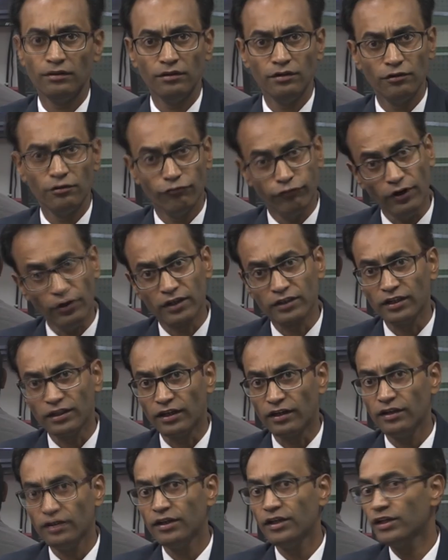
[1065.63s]
Further,
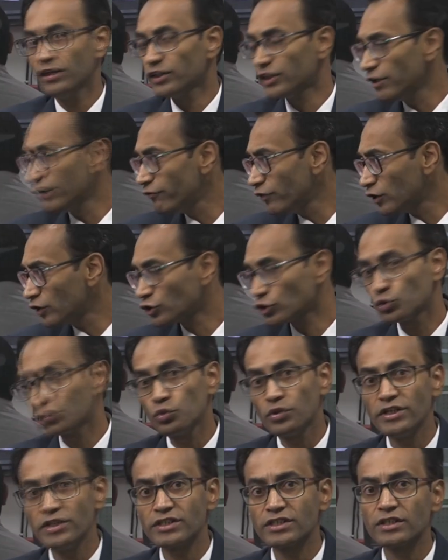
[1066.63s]
give your
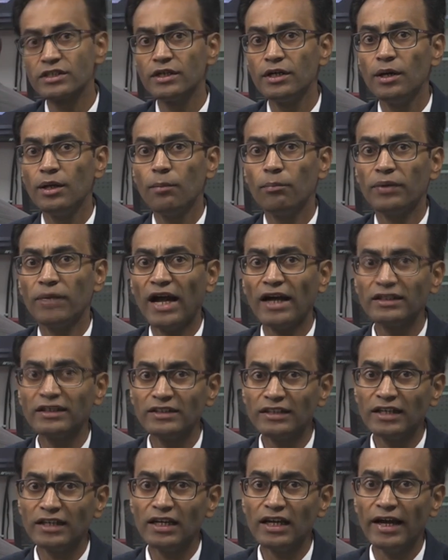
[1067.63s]
students
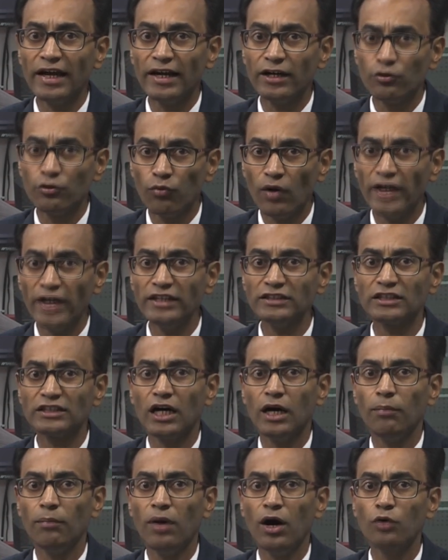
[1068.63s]
practical advice
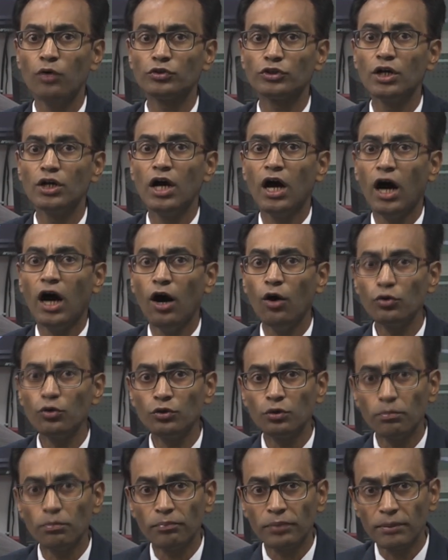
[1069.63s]
about how to
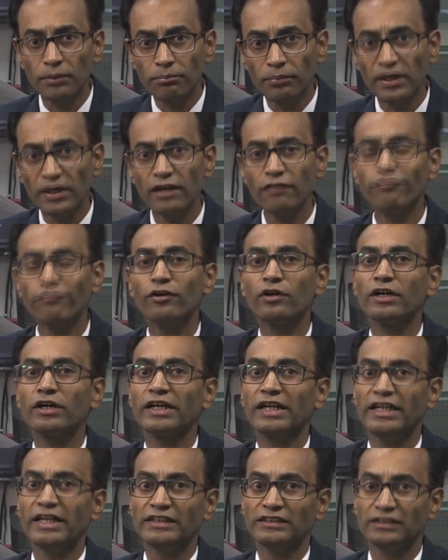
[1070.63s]
prepare for a
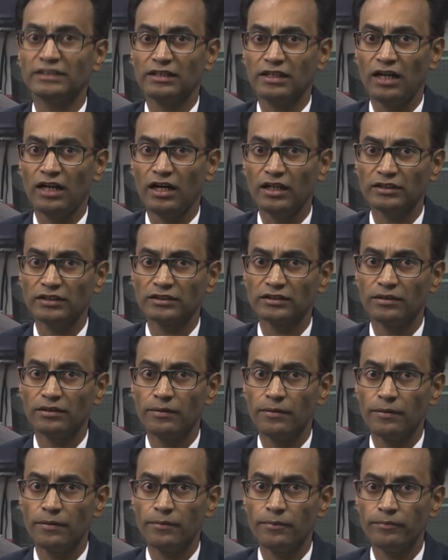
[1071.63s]
case class.
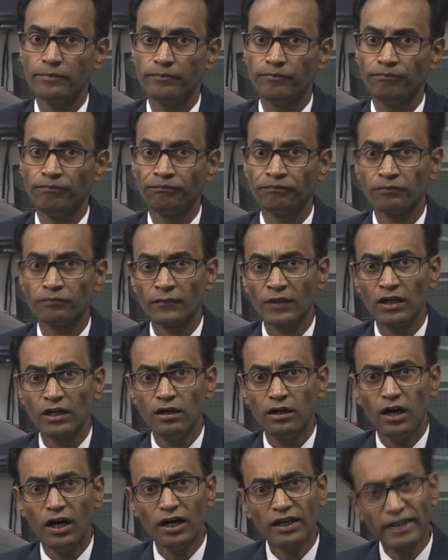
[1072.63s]

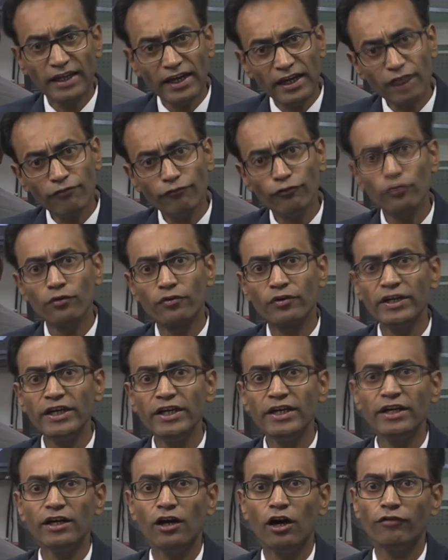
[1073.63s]
A careful
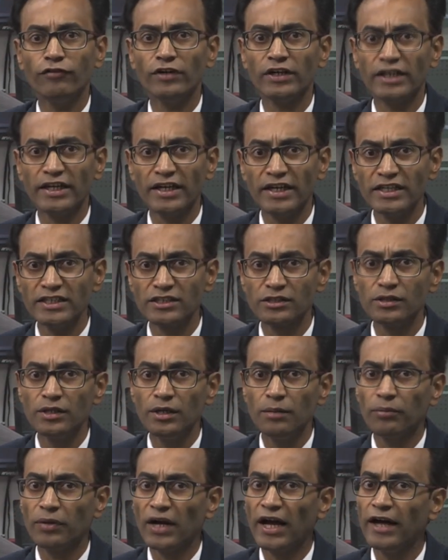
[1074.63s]
reading of a case
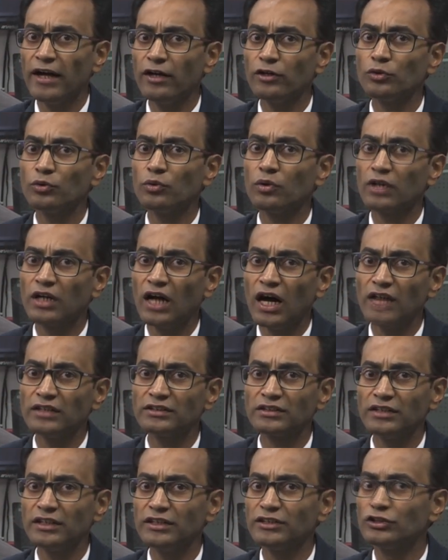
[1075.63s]
prior to class
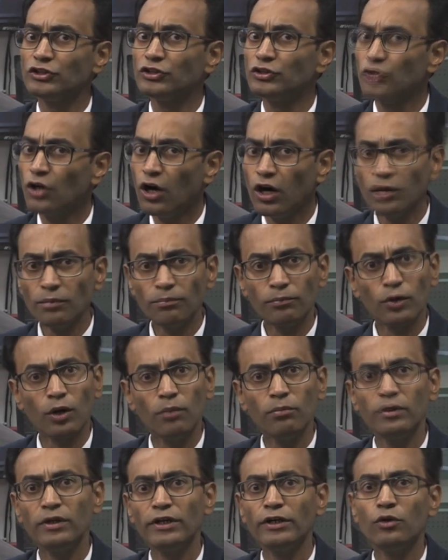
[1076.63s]
is not
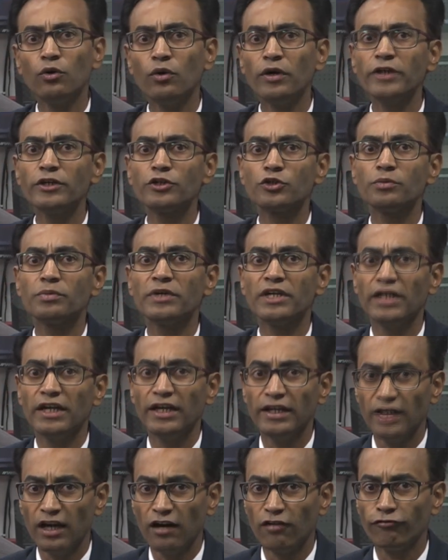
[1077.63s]
probably going to be
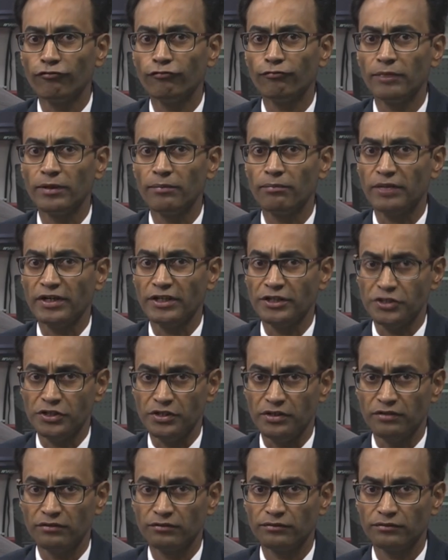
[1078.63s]
enough preparation.